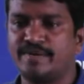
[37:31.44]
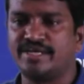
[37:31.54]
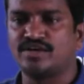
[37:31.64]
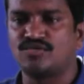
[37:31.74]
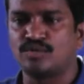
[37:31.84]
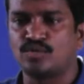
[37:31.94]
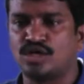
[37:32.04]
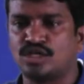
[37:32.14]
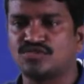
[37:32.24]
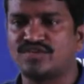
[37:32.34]
take one more
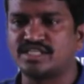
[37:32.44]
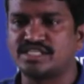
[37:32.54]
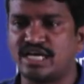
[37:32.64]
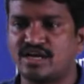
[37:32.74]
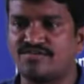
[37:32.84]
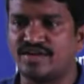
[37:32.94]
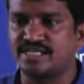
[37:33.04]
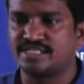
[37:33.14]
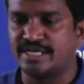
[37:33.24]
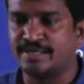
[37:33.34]
also for the sake of
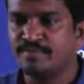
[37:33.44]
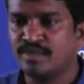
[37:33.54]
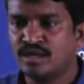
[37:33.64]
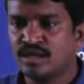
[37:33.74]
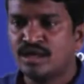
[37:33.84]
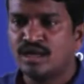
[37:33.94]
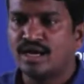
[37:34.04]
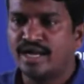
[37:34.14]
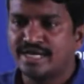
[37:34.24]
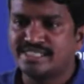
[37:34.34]
understanding.
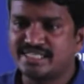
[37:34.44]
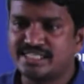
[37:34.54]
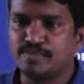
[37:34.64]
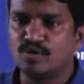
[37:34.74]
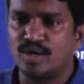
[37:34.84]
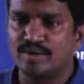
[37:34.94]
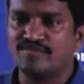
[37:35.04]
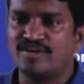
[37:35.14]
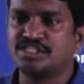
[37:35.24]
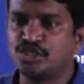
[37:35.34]
Let us say 111.
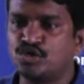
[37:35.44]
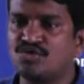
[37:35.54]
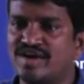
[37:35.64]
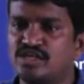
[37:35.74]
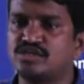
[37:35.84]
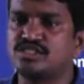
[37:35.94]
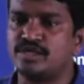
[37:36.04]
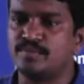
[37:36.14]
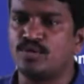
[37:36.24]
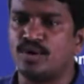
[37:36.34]
When syndrome value is
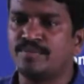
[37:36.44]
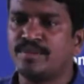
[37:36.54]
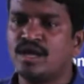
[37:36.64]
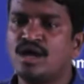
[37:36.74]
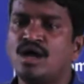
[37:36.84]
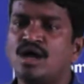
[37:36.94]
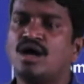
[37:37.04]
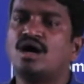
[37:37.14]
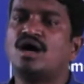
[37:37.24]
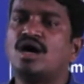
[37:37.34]
111,
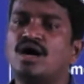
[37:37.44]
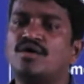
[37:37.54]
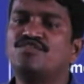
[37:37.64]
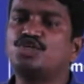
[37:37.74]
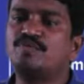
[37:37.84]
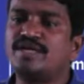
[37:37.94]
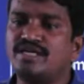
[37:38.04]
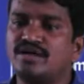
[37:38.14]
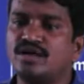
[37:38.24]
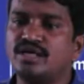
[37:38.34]
which bit
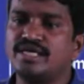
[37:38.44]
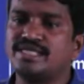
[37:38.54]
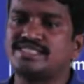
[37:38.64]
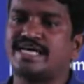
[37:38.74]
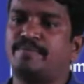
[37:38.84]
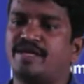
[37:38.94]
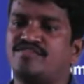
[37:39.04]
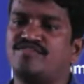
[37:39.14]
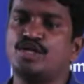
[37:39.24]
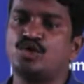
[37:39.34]
is corrupted
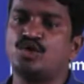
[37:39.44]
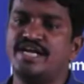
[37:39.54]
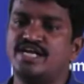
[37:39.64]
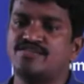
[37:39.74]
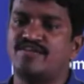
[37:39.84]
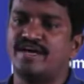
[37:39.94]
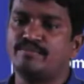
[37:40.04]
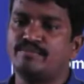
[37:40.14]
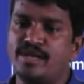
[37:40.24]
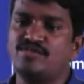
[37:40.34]
we need to identify.
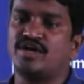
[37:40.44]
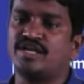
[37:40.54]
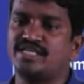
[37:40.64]
B1 is